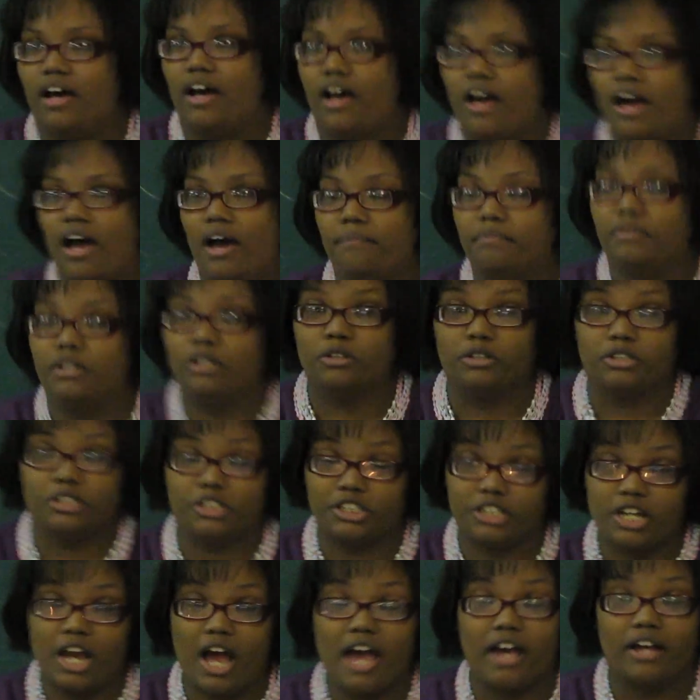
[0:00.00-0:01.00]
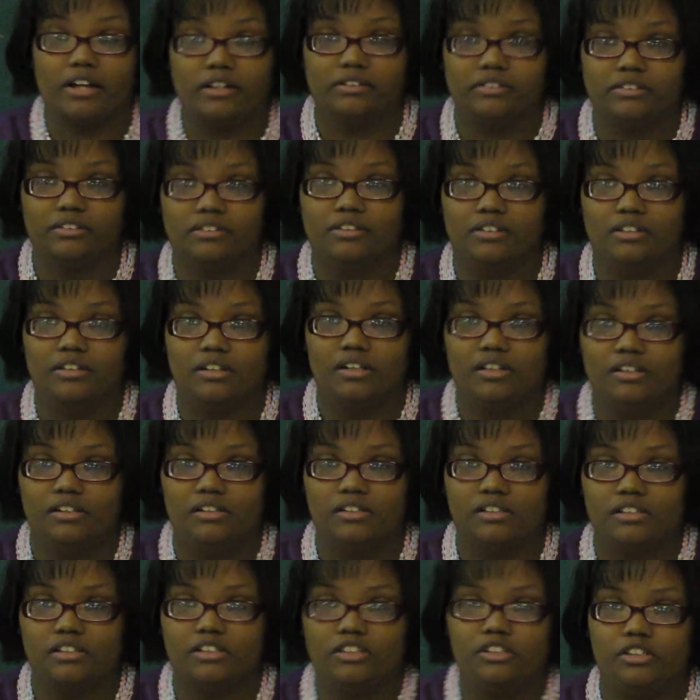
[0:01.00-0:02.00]
I'm the Lord's child.
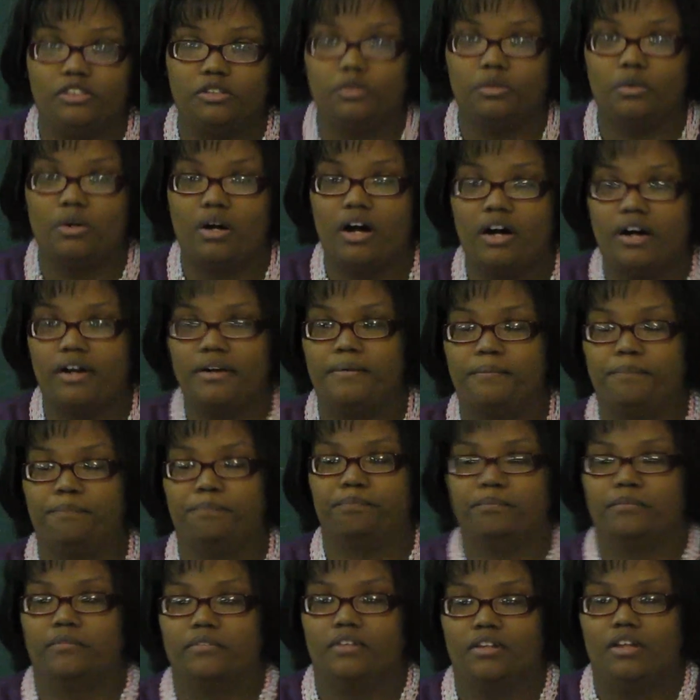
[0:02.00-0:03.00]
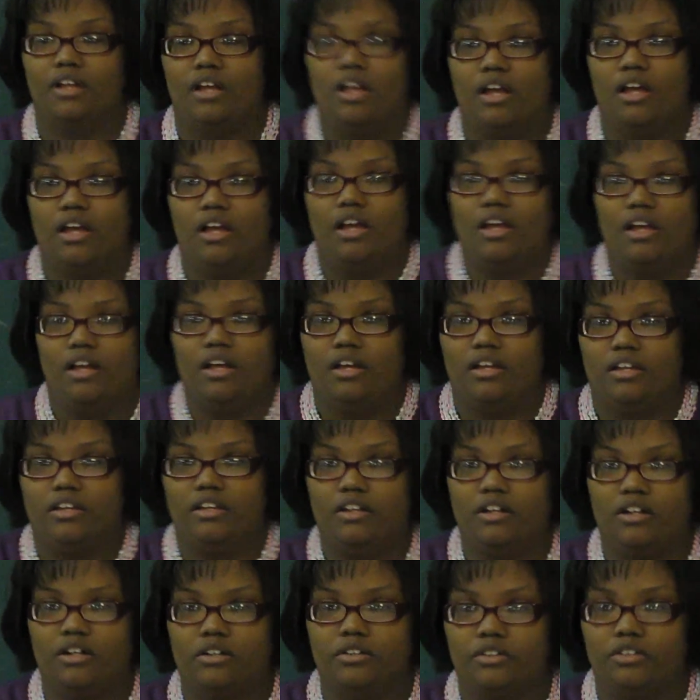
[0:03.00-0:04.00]
You
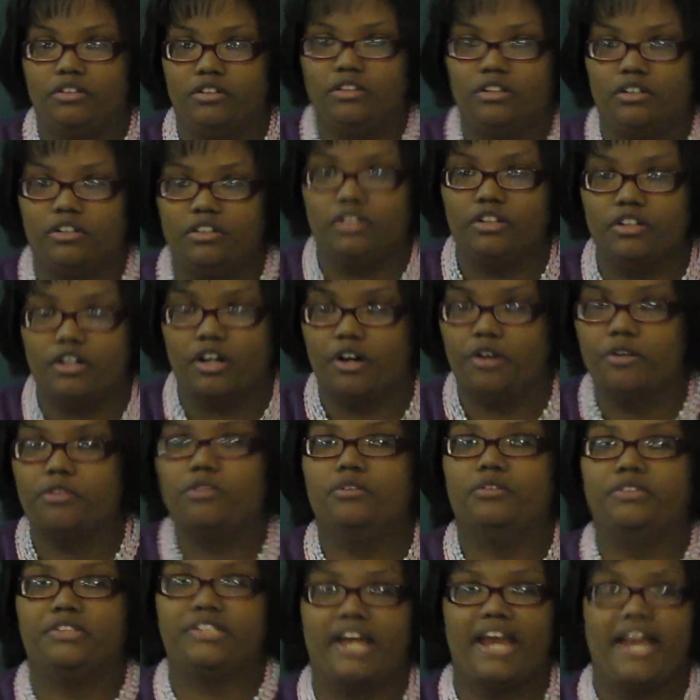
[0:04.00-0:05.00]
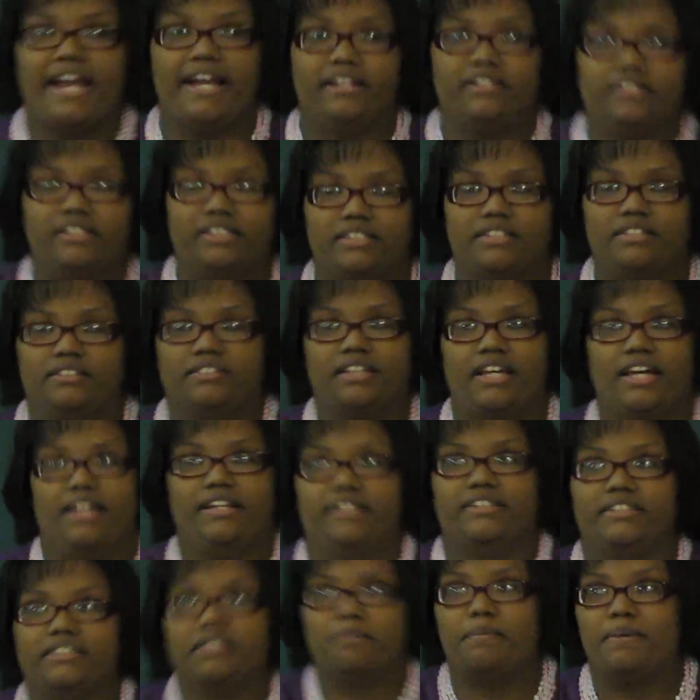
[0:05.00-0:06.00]
know, you go through changes, and
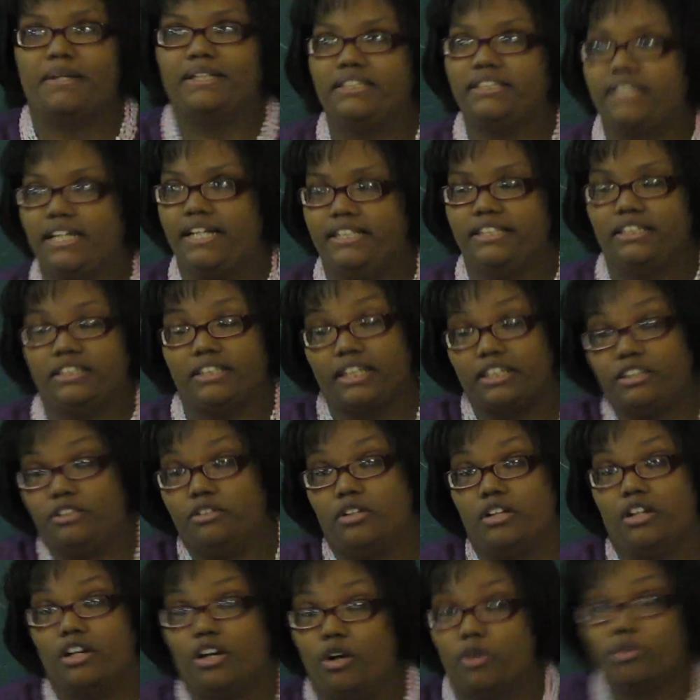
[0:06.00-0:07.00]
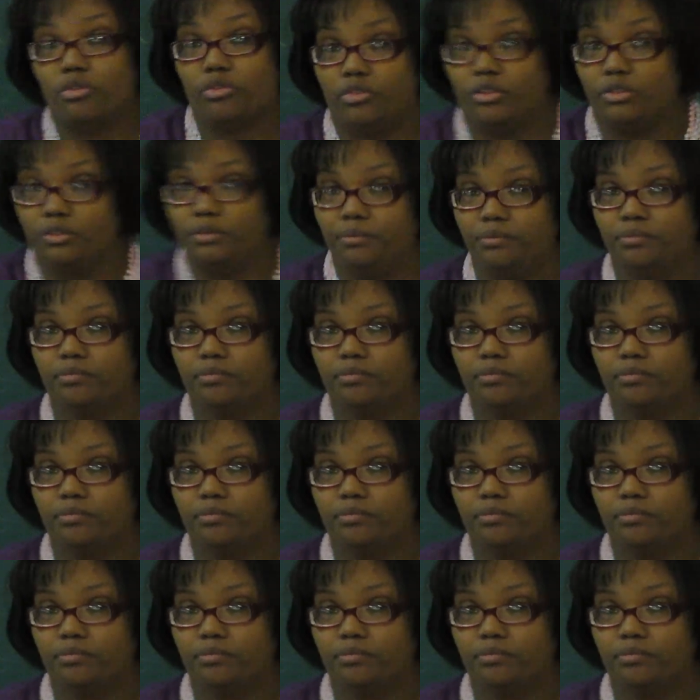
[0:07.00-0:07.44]
it's the best changes that you can go through.